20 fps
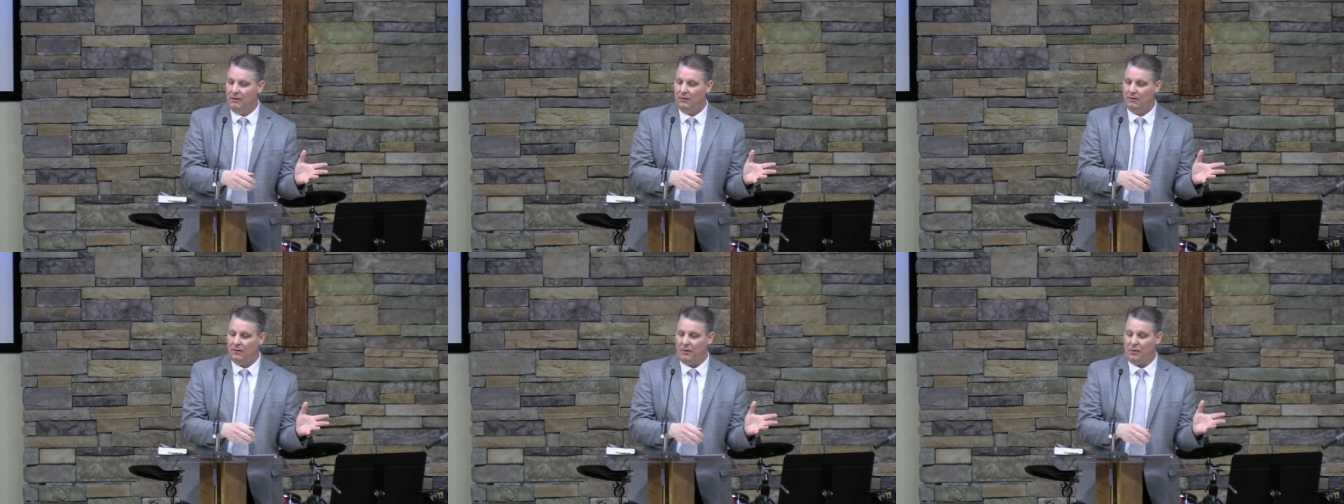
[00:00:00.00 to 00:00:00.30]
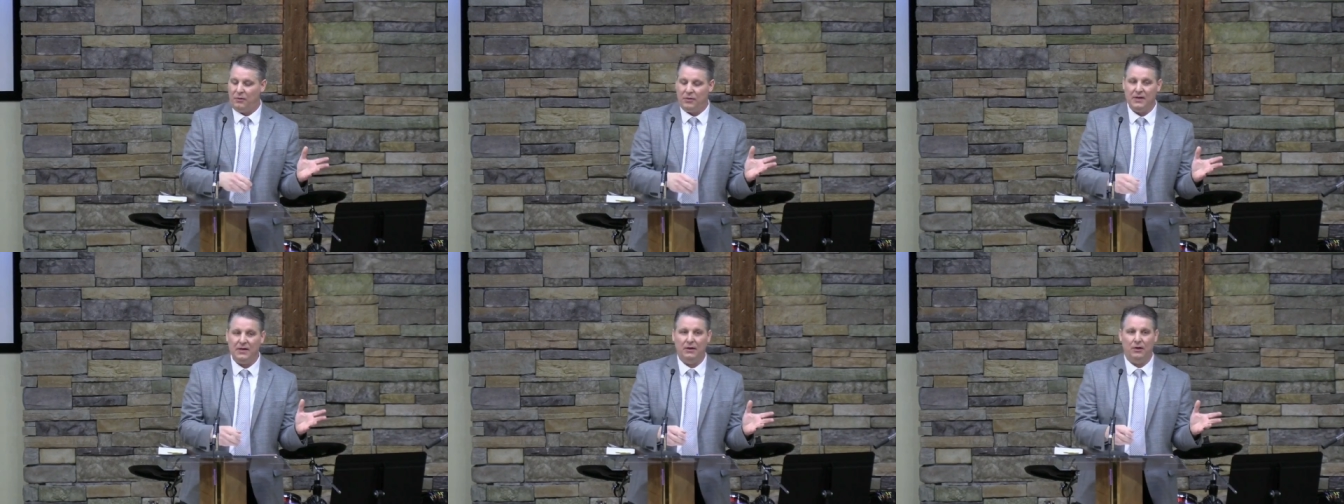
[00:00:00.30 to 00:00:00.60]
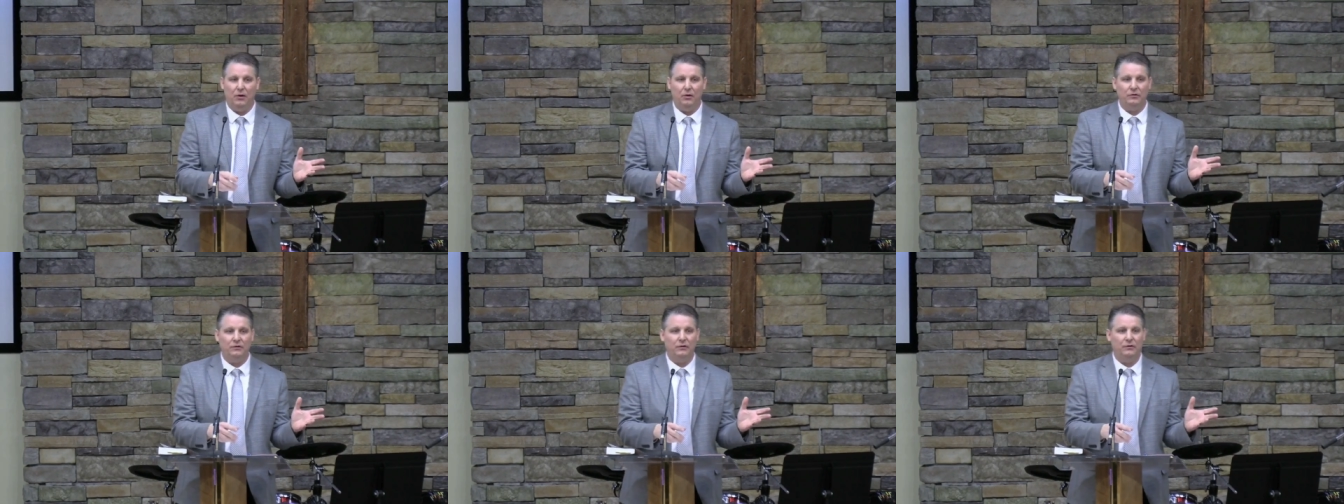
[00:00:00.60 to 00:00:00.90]
Uh,
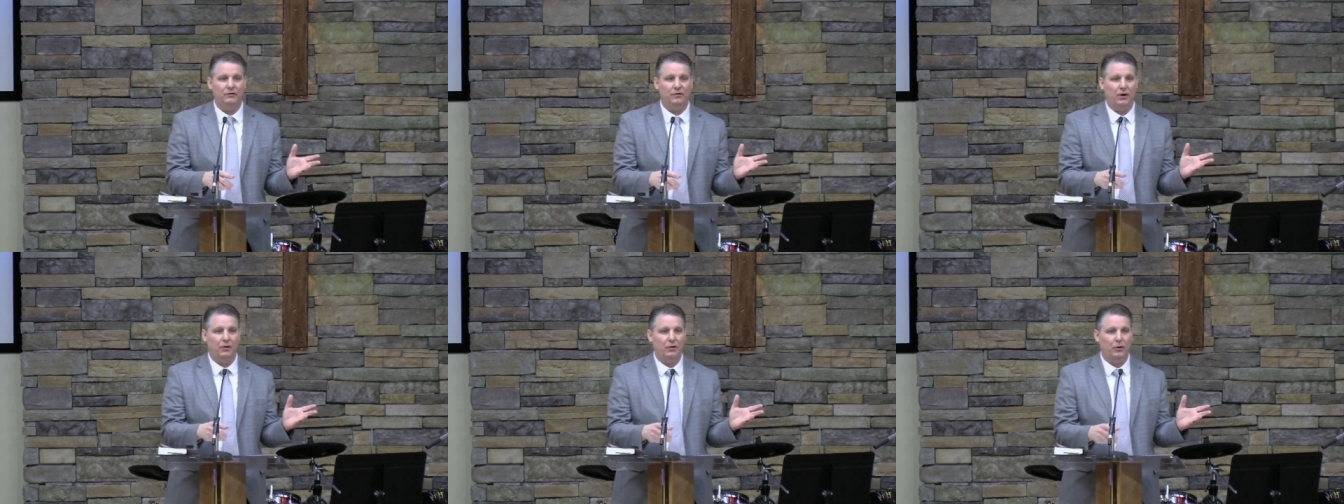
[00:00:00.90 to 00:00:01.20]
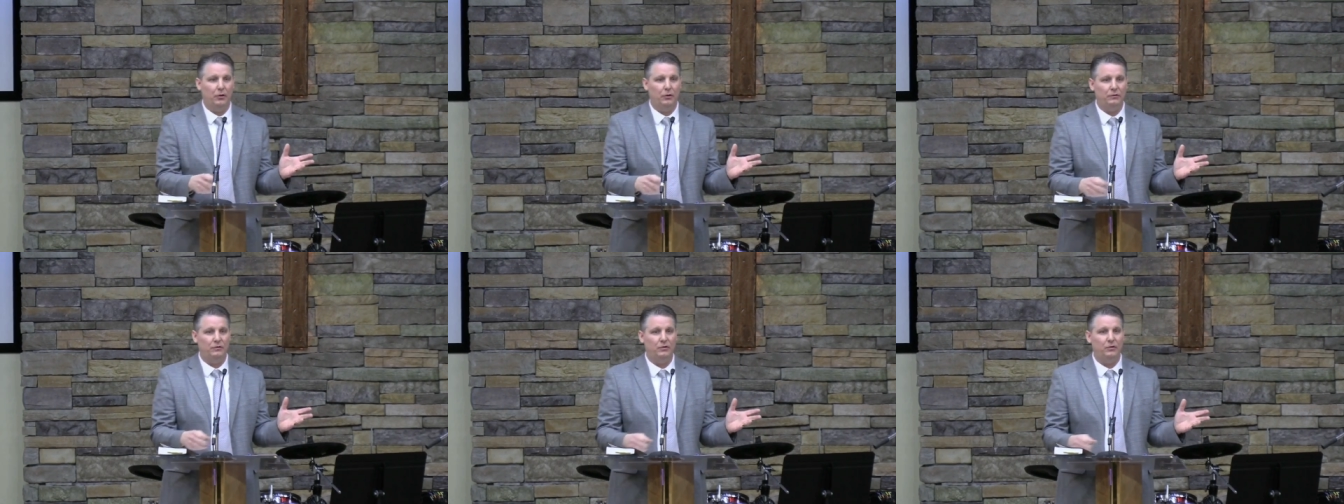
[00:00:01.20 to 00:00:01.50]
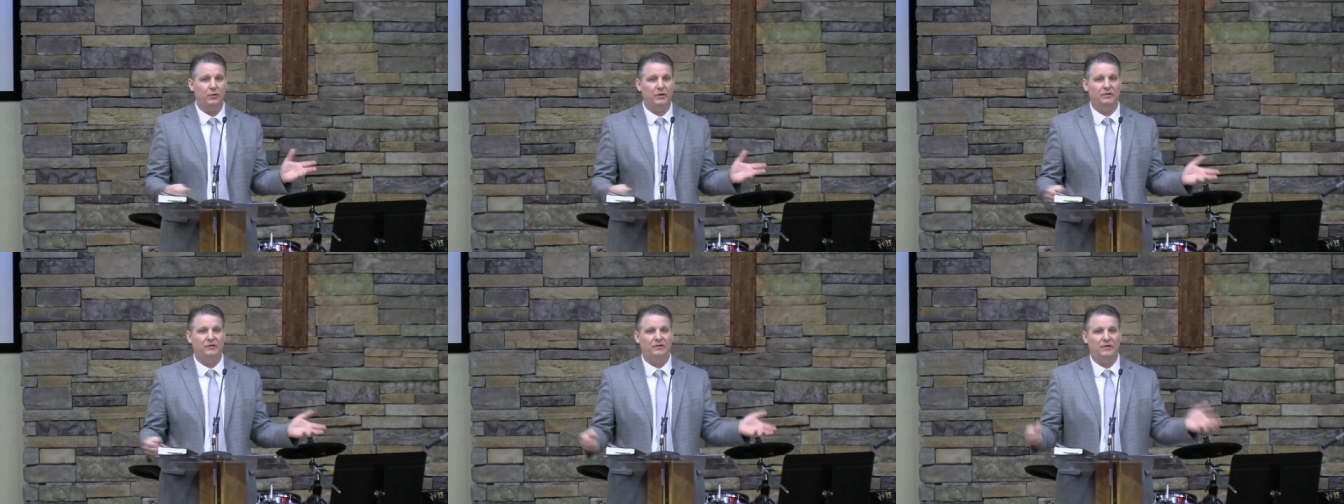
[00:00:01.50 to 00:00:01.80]
theologians are those
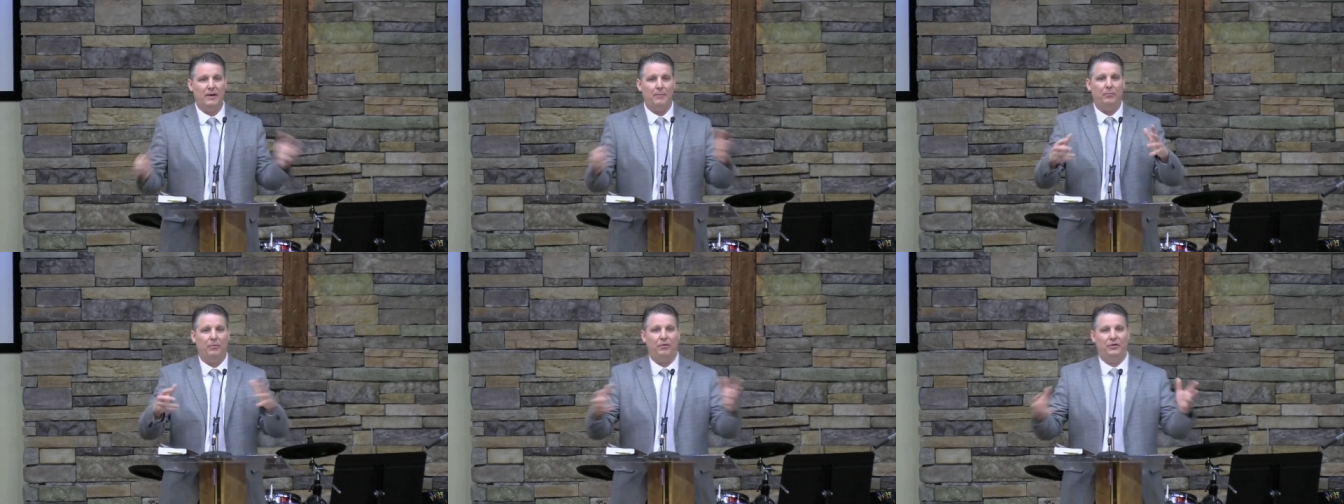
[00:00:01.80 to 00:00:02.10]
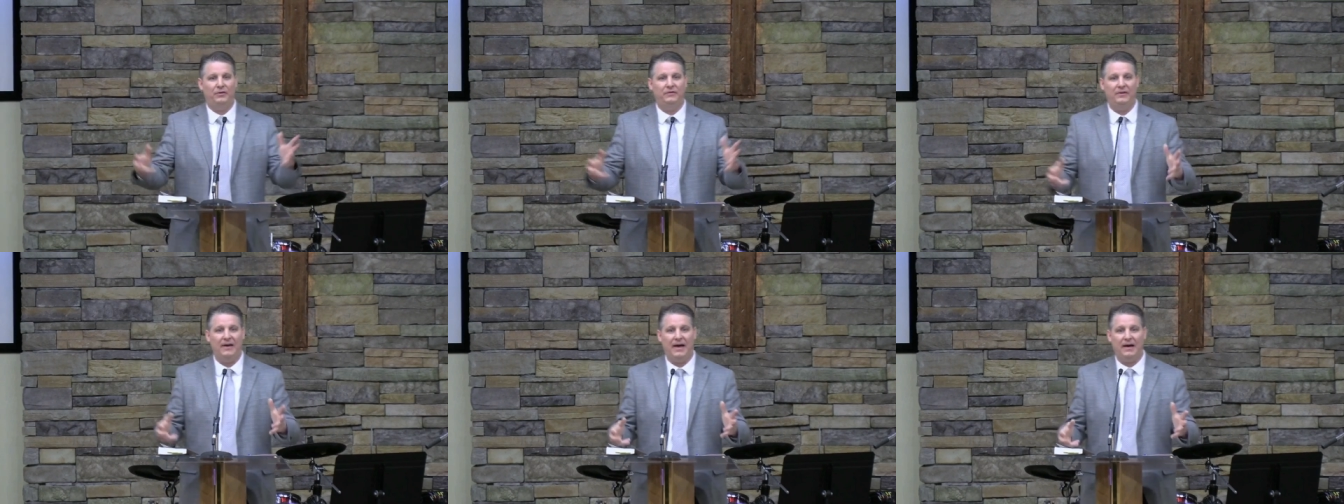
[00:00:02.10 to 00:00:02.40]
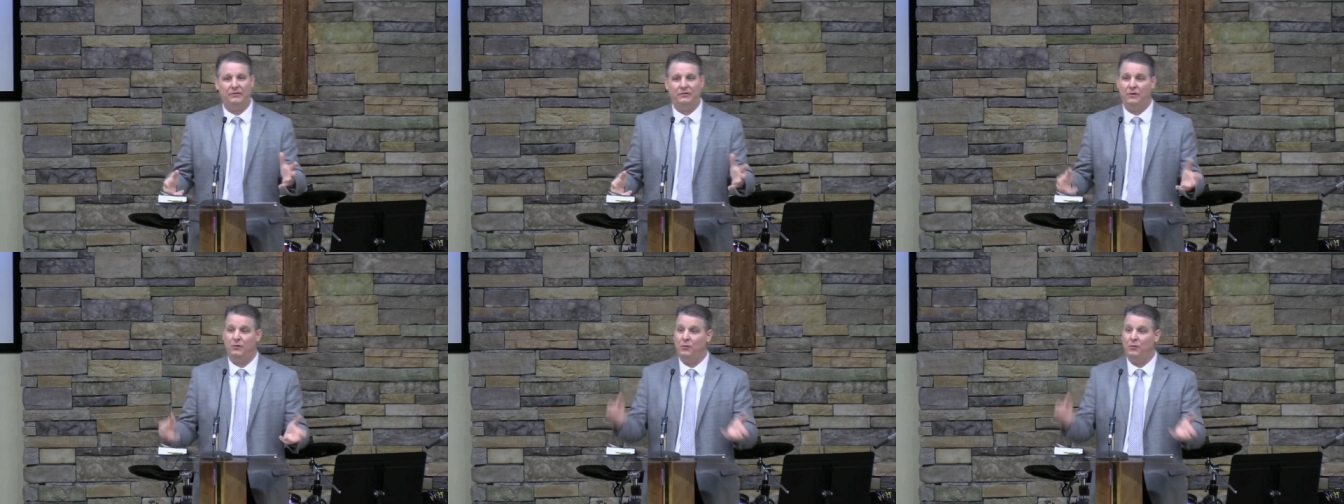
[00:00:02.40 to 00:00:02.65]
who assemble the text.